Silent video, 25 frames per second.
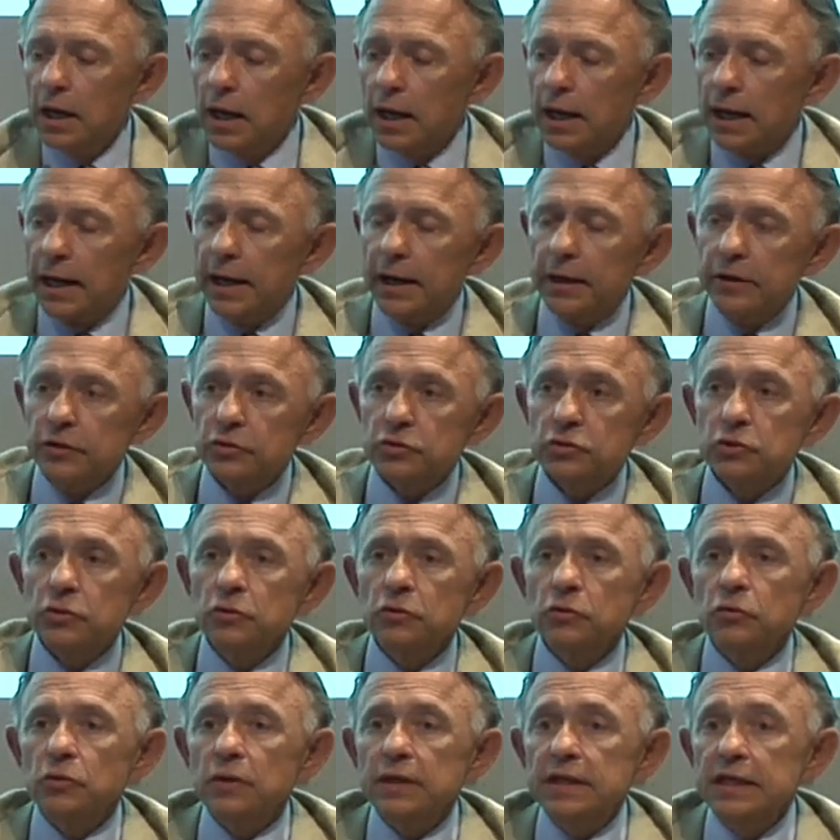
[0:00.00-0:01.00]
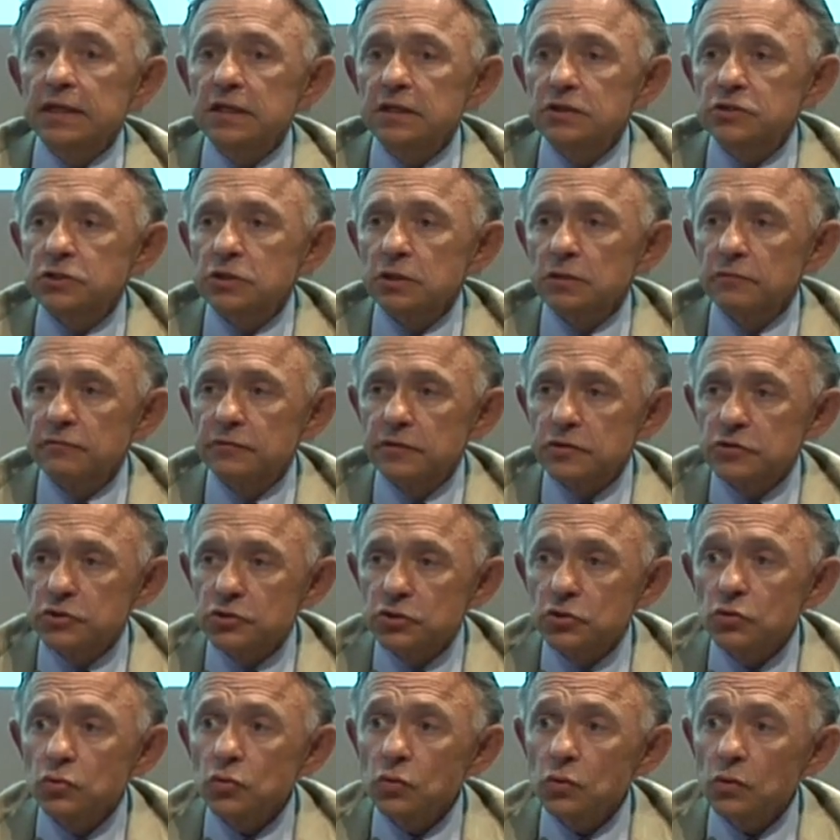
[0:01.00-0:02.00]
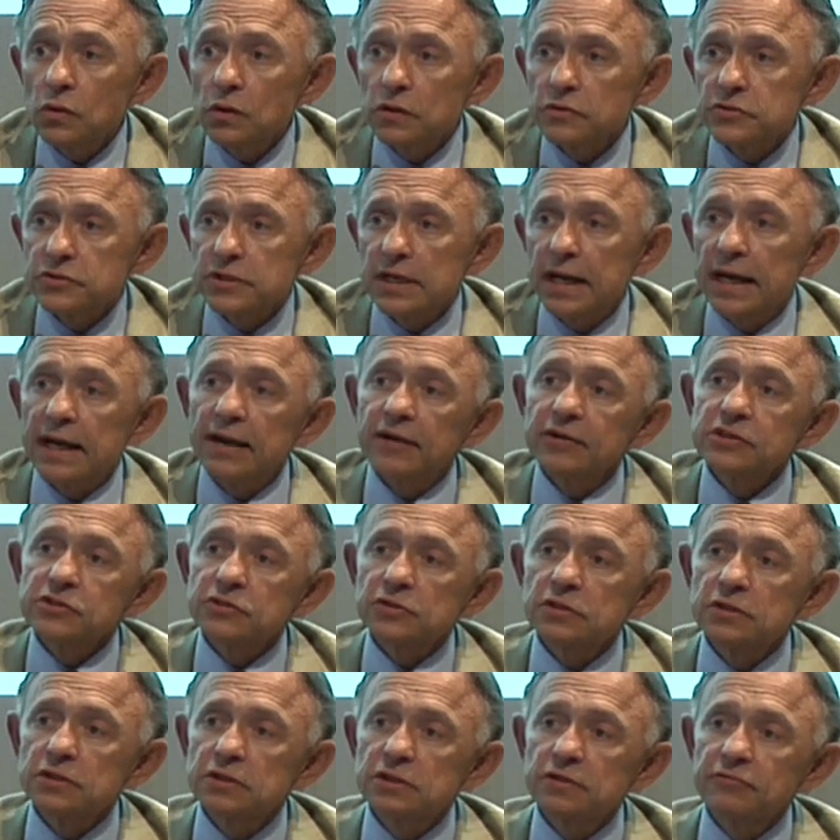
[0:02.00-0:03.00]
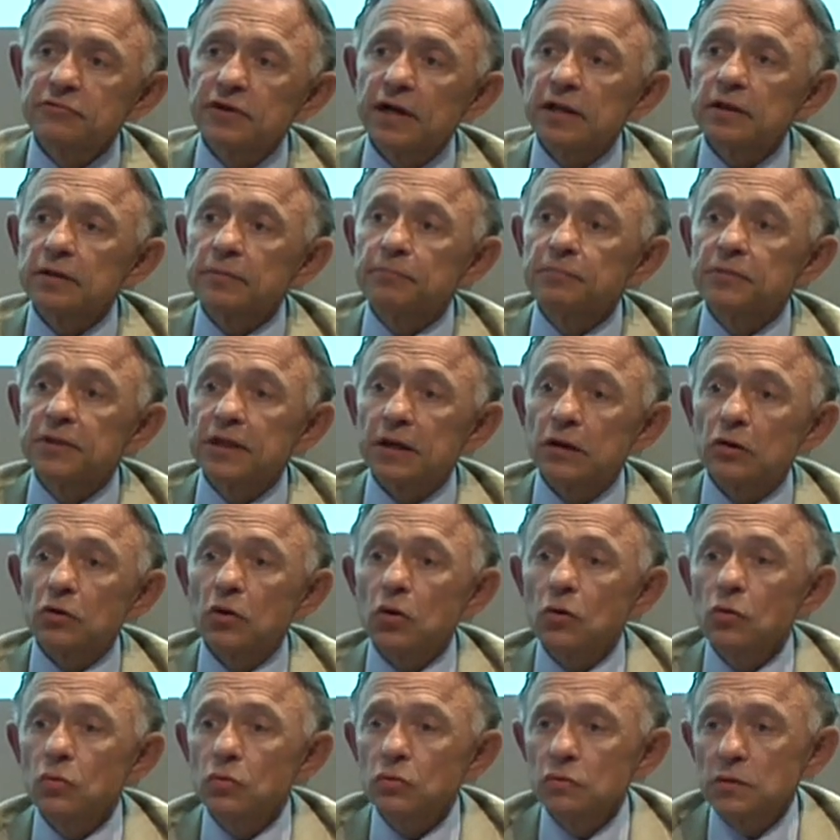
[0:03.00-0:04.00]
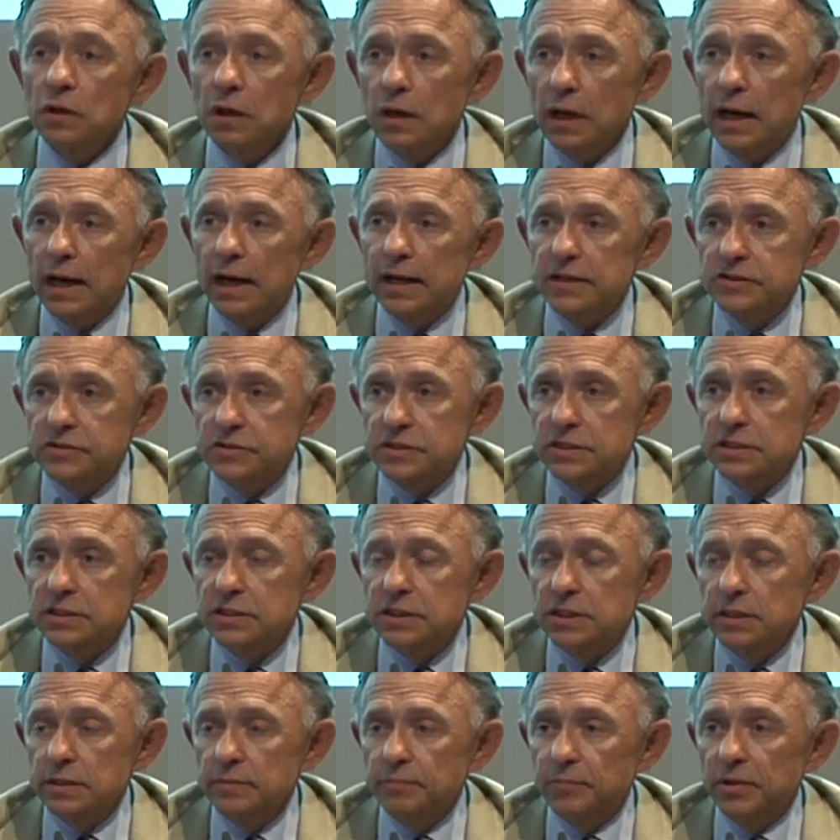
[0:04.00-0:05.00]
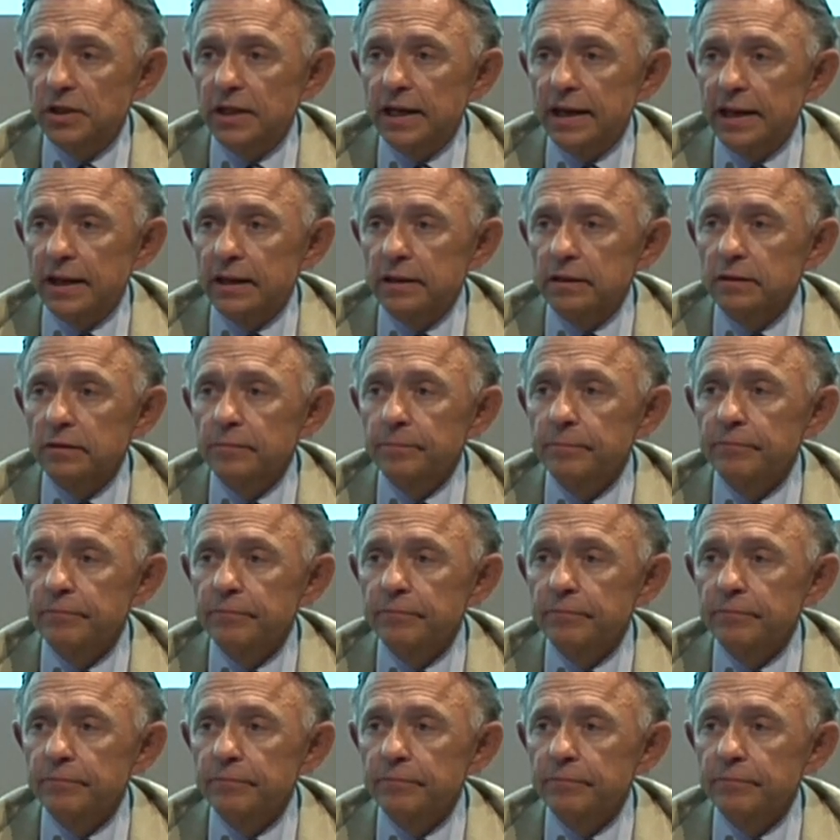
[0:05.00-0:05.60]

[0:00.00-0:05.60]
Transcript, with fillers: uh, to each of the schools has to develop their own ICT plan.